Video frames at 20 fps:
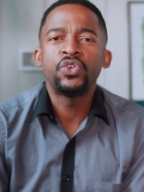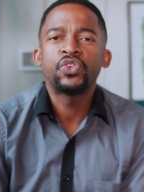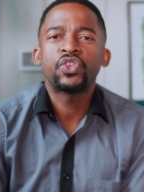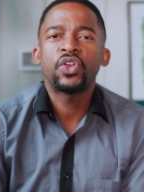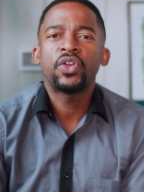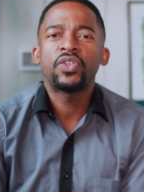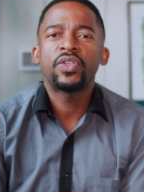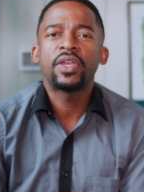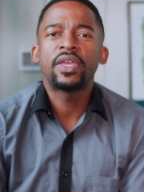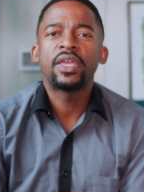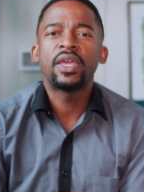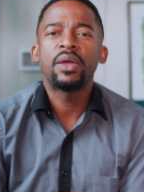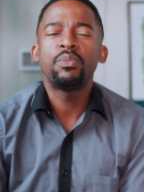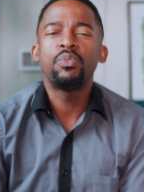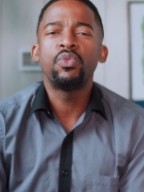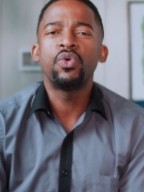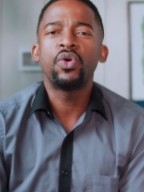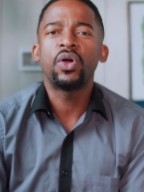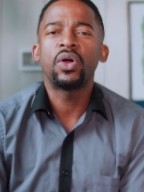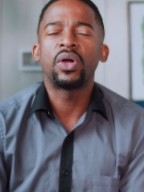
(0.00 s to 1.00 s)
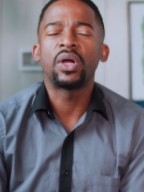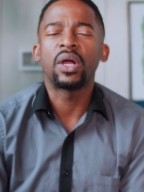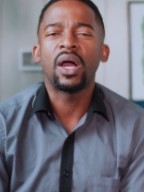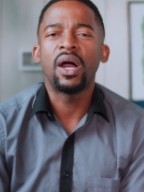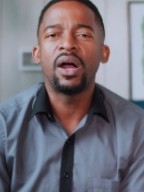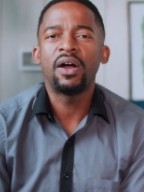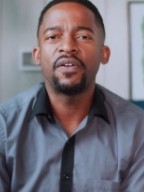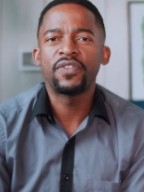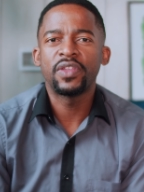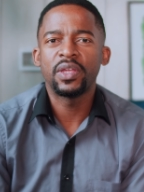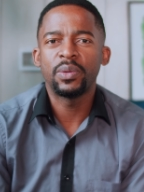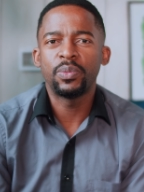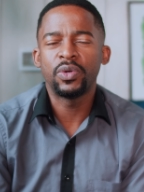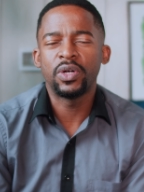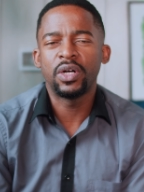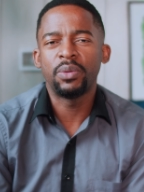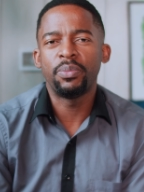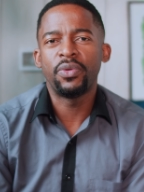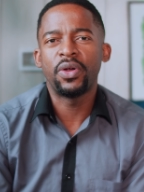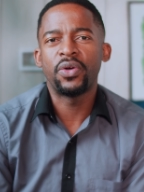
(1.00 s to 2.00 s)
You start to get more
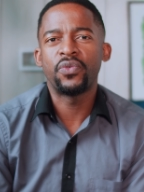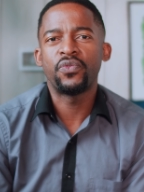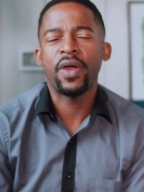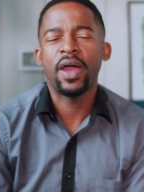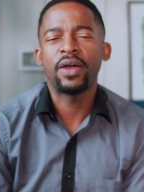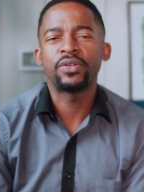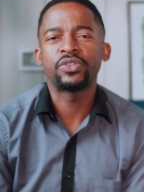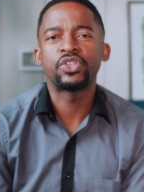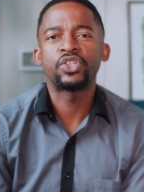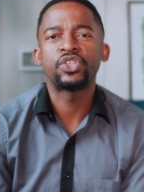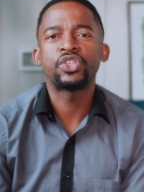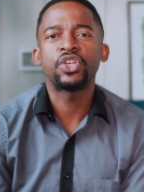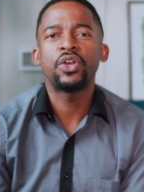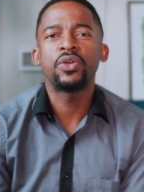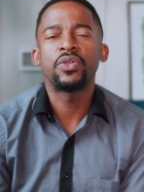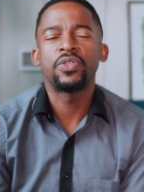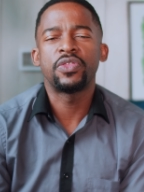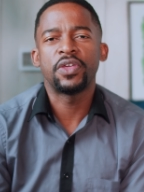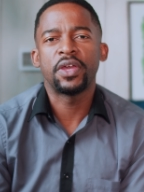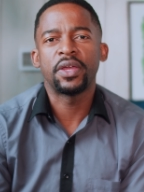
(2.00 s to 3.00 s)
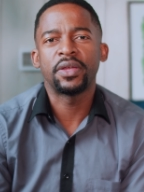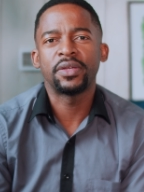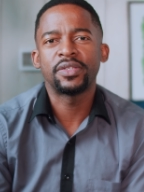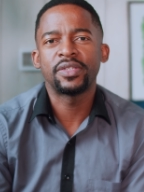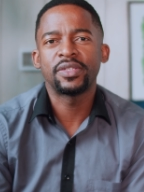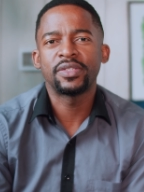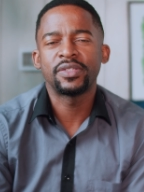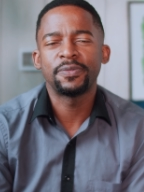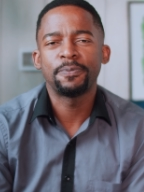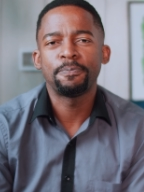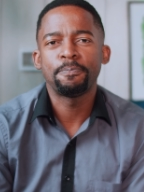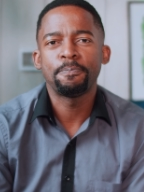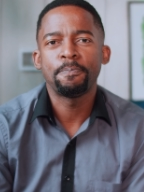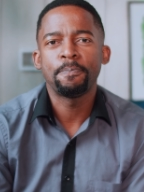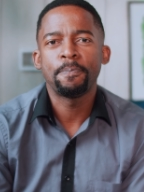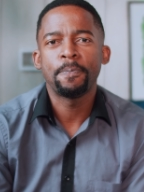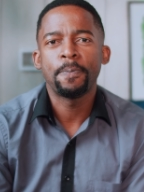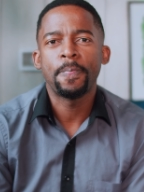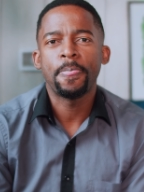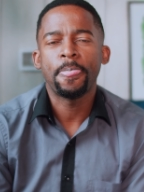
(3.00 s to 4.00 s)
uncomfortable around certain things,
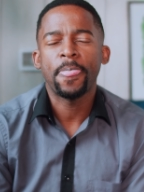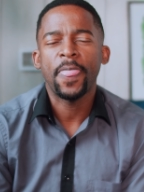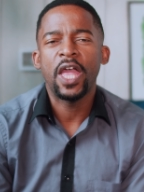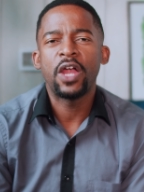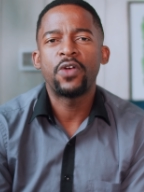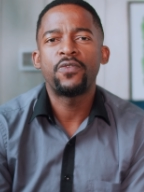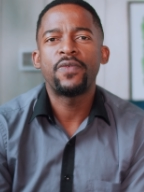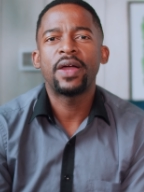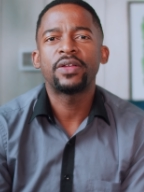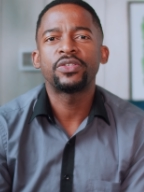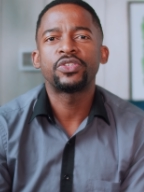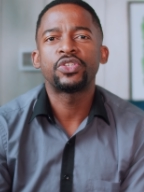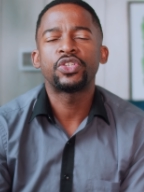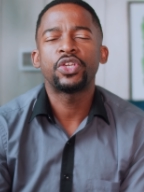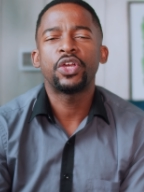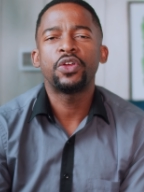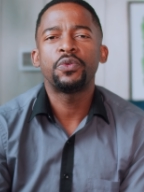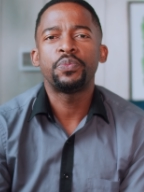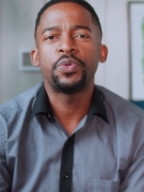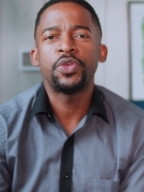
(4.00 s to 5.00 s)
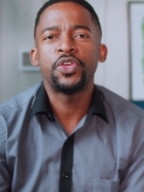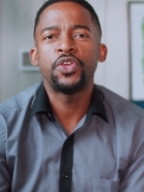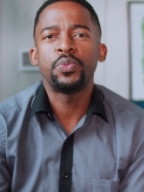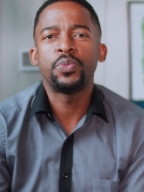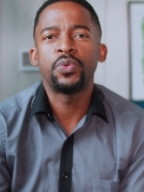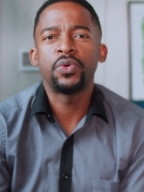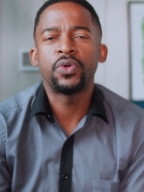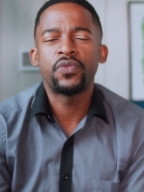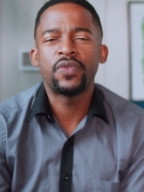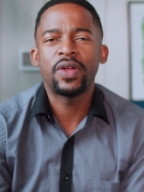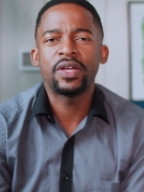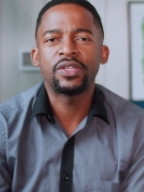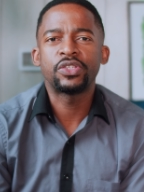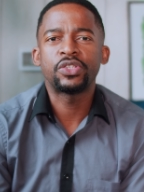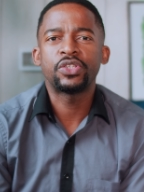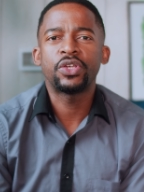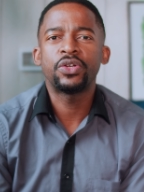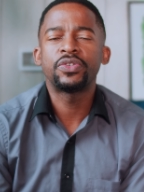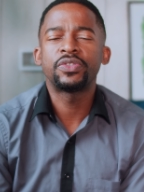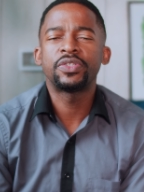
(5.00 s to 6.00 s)
around certain people,
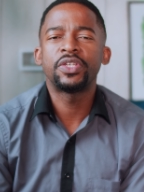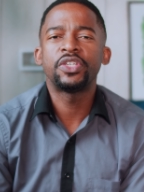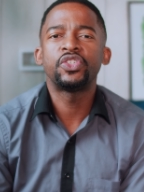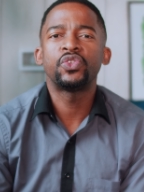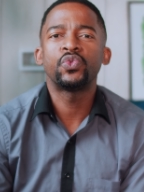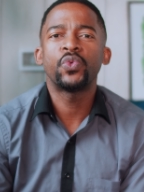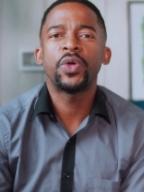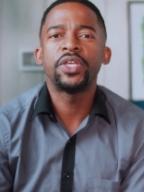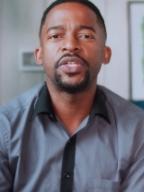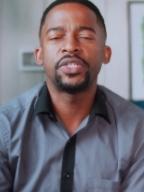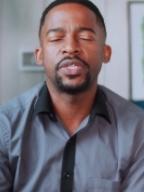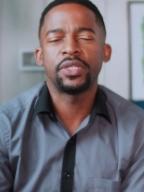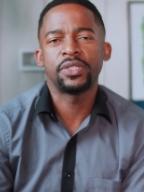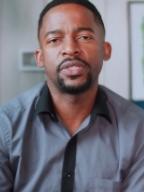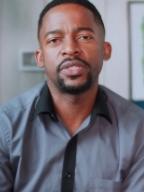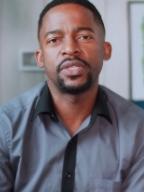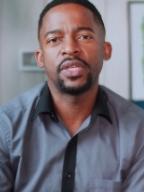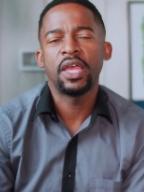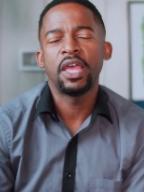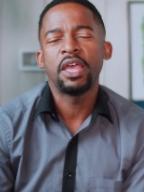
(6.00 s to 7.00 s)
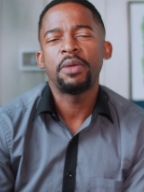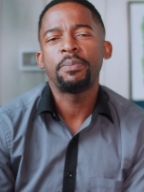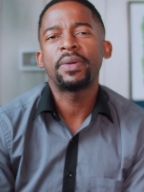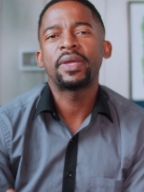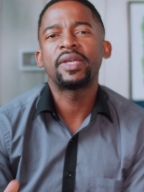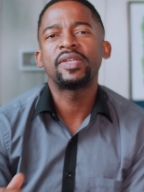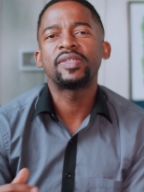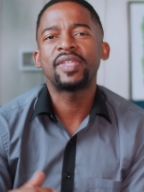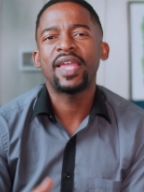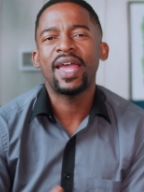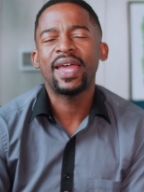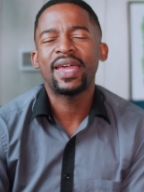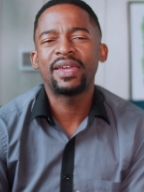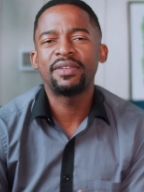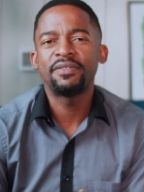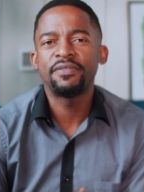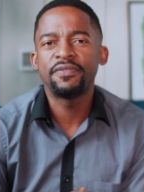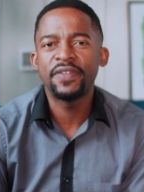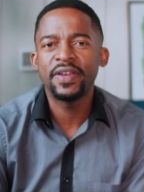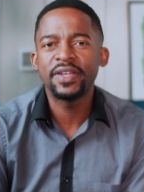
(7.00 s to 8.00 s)
around certain situations, because
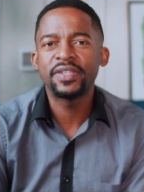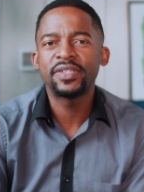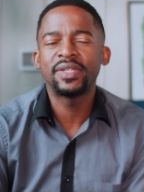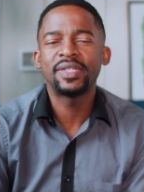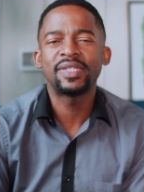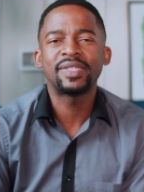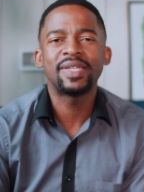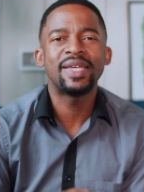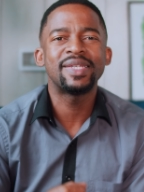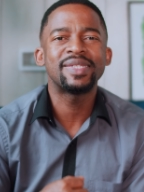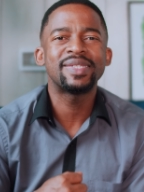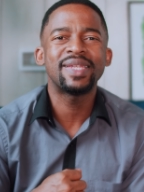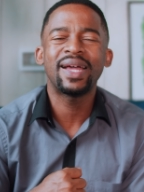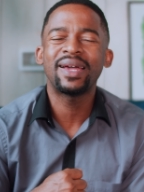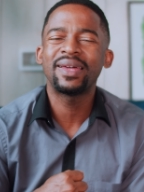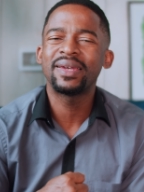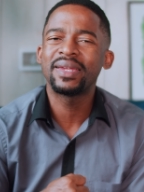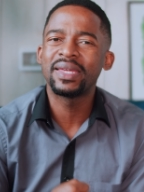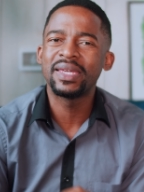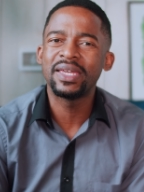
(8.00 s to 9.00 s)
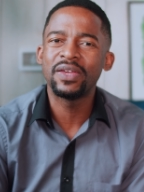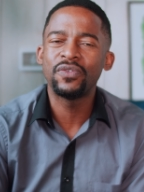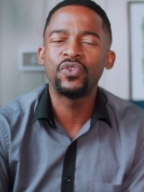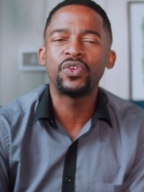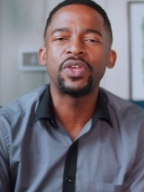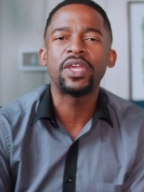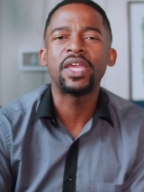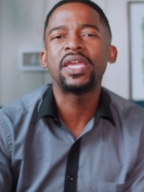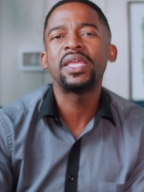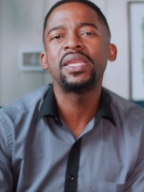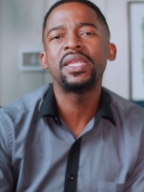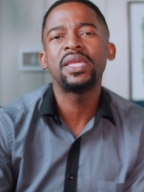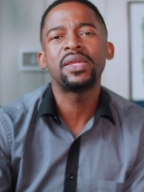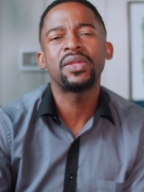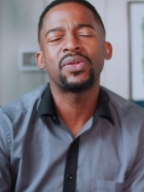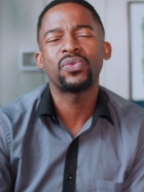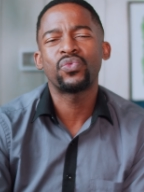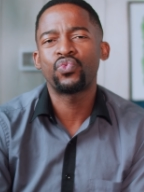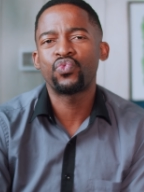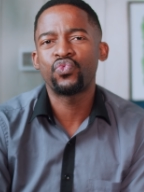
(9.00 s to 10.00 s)
that conviction is it's not going to give you
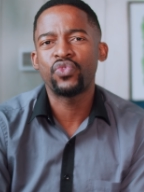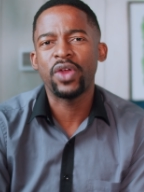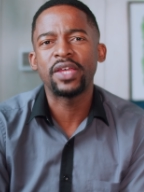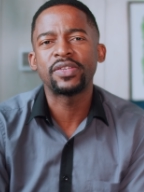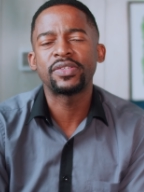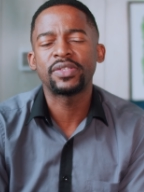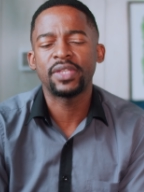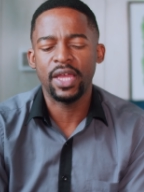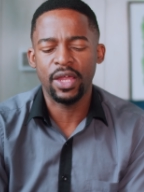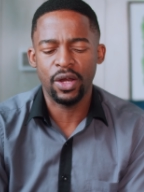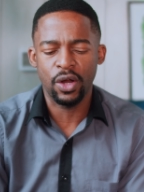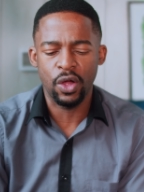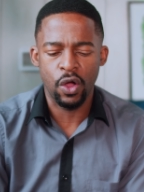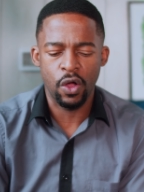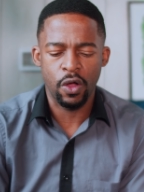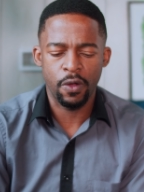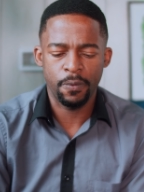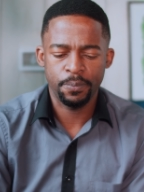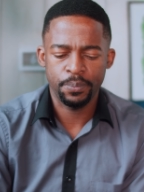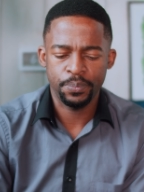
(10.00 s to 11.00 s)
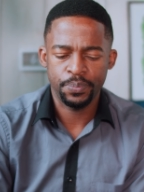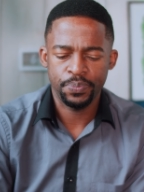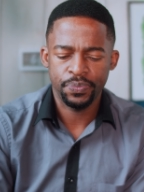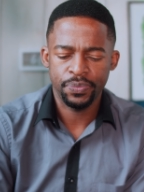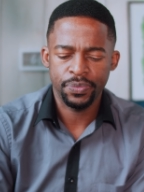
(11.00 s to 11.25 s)
any rest at all.